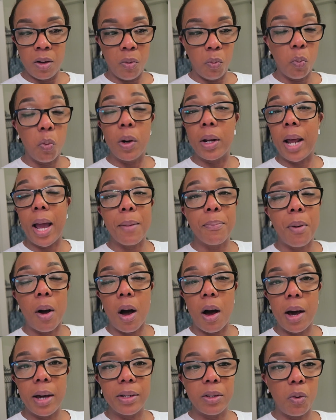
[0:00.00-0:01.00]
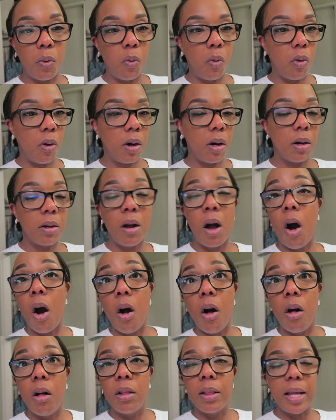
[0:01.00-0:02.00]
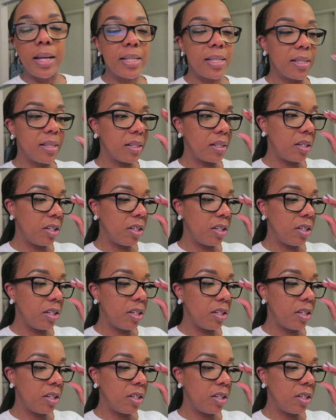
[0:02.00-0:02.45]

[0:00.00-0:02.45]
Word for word: what I bought or haul as